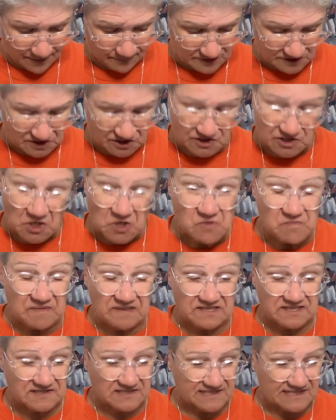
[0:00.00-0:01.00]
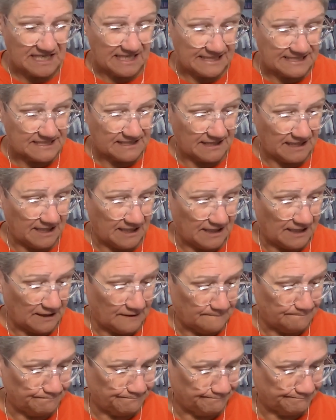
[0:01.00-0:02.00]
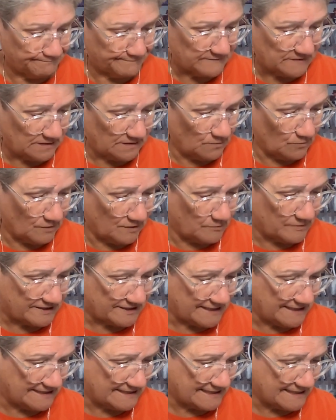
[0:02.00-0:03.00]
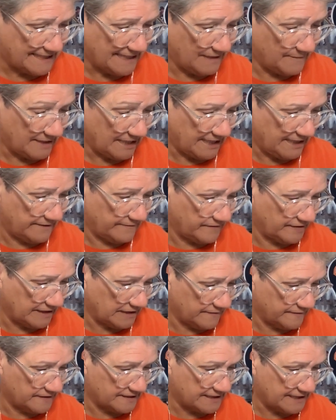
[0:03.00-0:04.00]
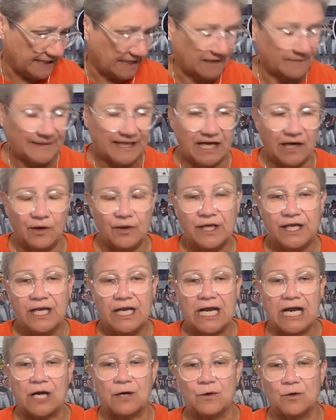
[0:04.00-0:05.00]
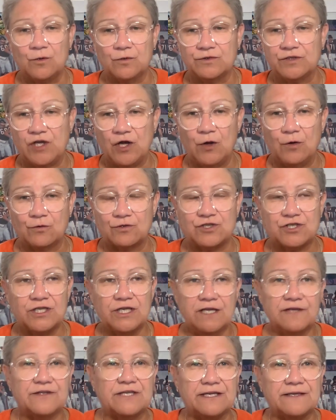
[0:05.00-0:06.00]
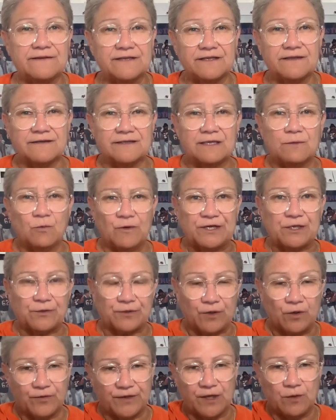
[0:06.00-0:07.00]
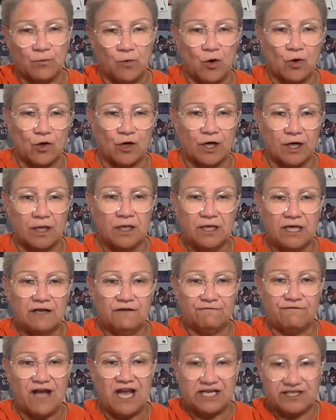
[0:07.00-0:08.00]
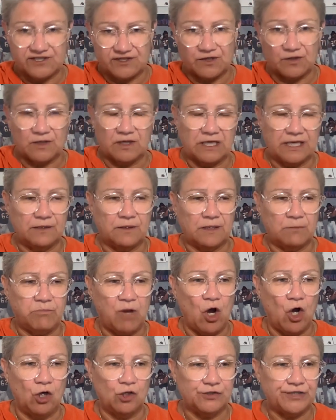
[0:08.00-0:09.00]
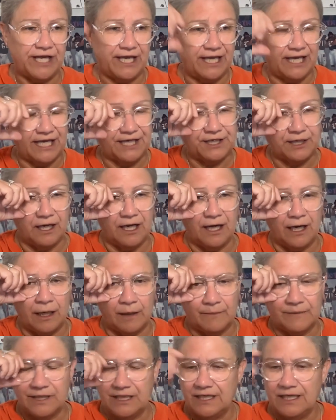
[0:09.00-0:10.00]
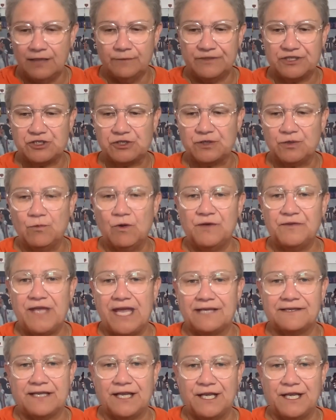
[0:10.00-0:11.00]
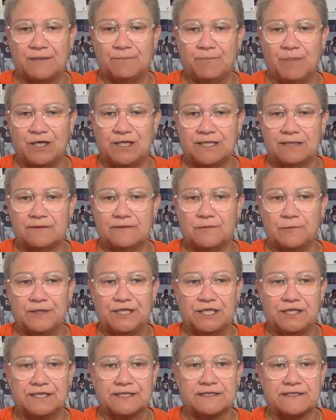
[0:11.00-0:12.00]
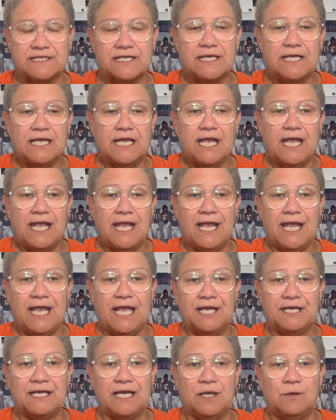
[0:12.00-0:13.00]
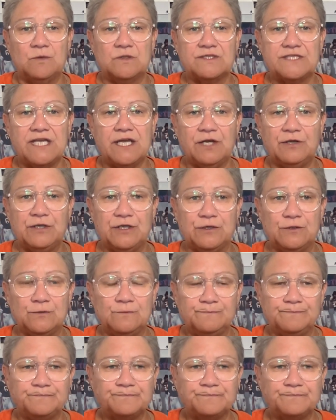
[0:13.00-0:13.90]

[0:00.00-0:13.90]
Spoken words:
was so pissed at, what was his name? I can't even think of his name now. Our old coach, the weirdo that wore a visor, a bald head. We should have won that game, but we didn't. And I will tell you,